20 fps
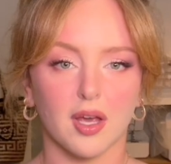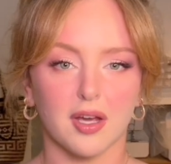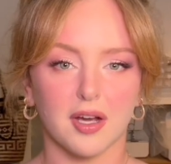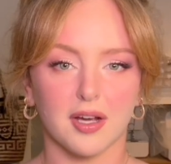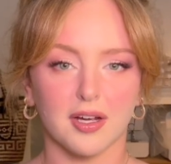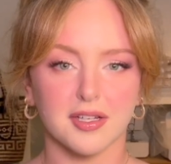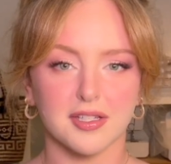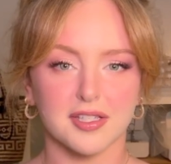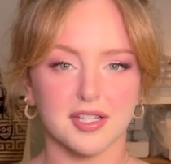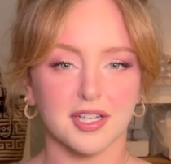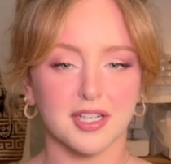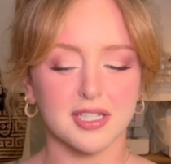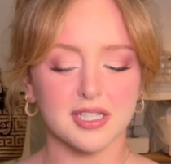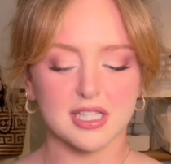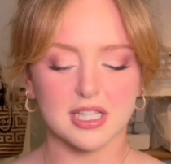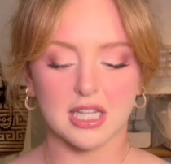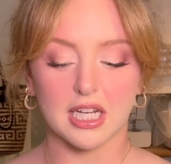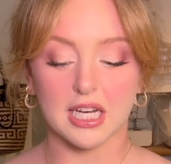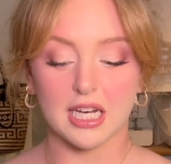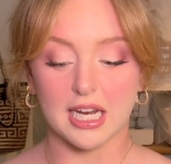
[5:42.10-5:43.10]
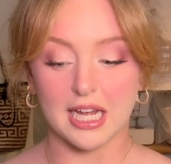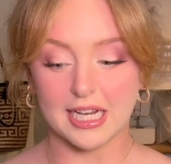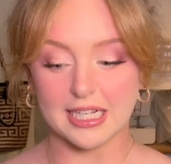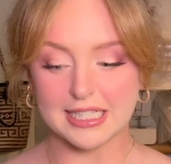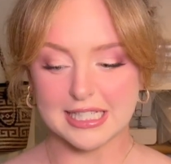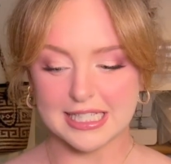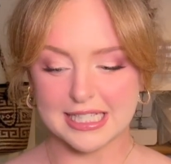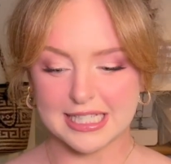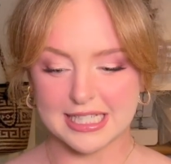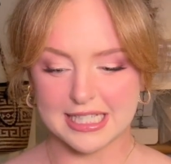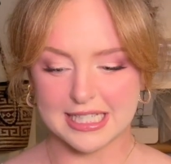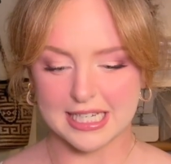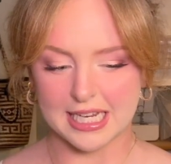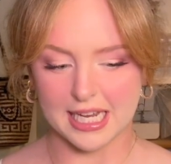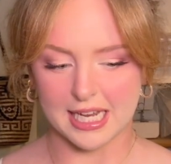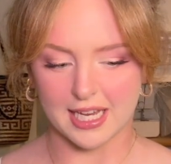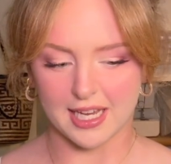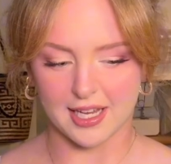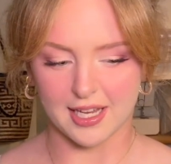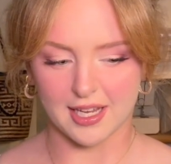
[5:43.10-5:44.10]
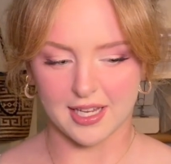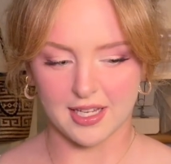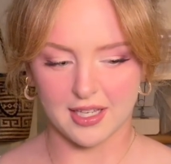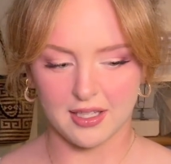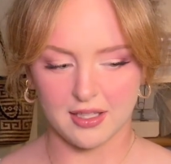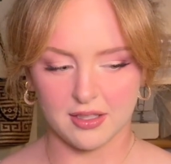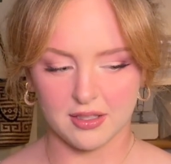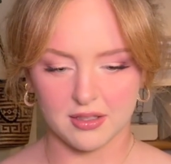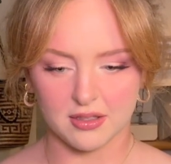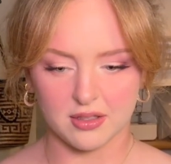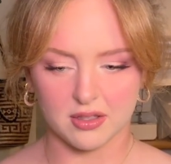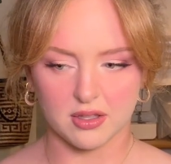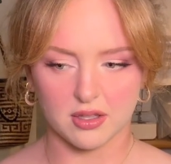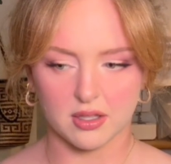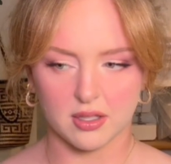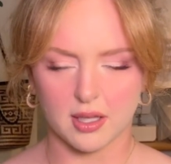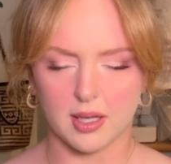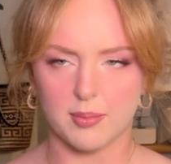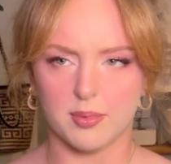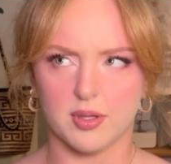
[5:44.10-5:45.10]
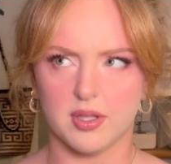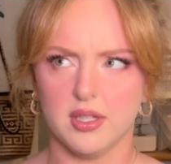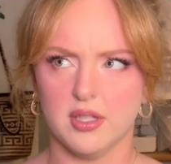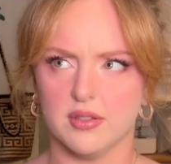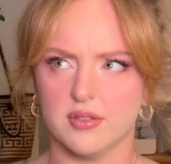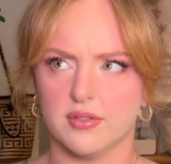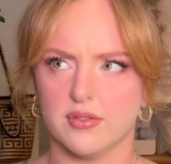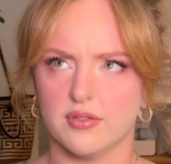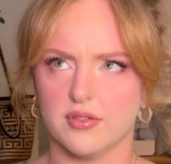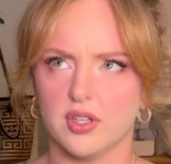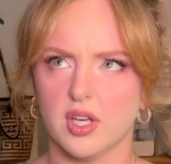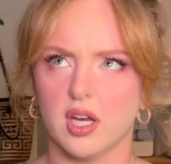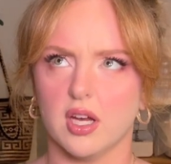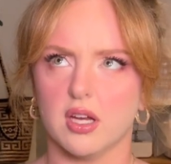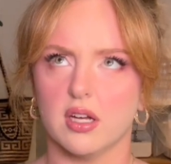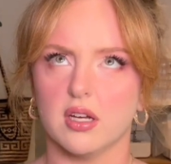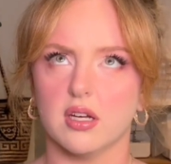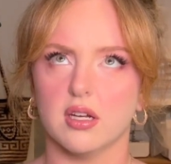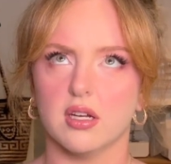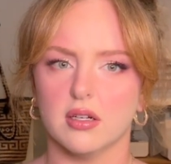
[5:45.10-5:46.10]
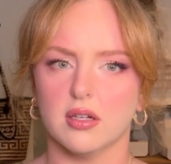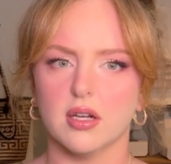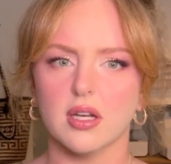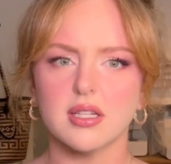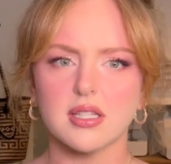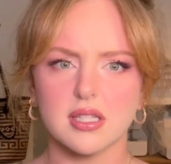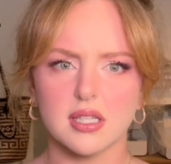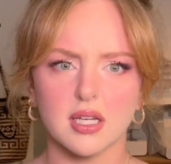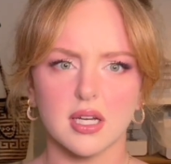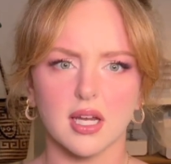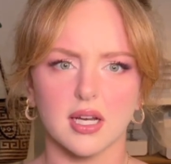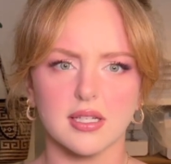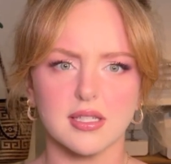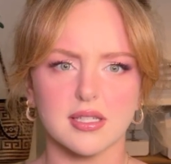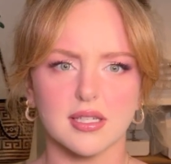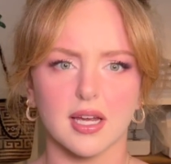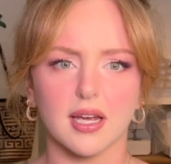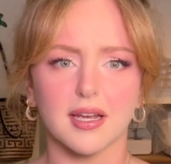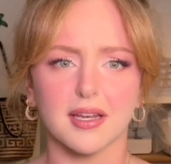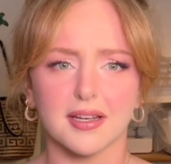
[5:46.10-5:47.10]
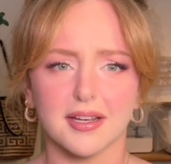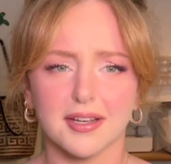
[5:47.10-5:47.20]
guys, it is the next day, I believe. Yeah, it's the next day.